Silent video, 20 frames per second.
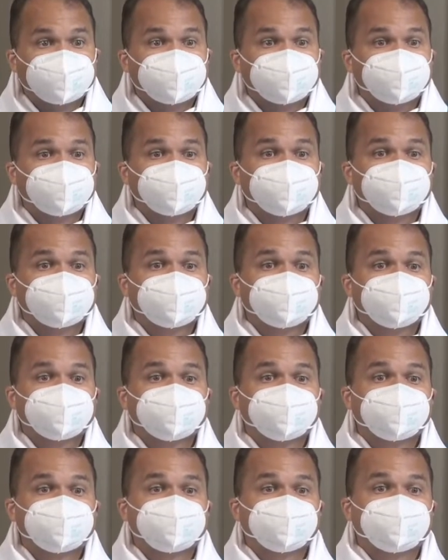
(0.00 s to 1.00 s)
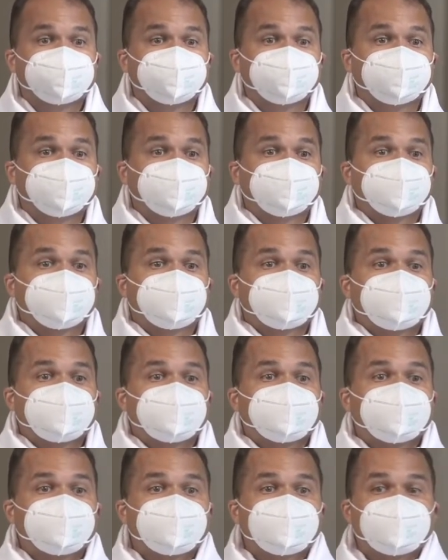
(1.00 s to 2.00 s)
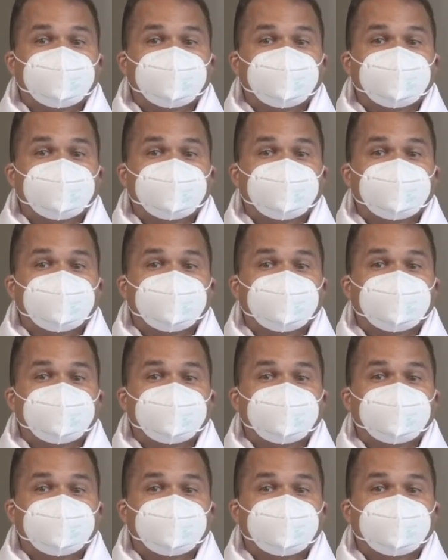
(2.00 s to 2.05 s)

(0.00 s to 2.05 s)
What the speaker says: No one is speaking in this clip.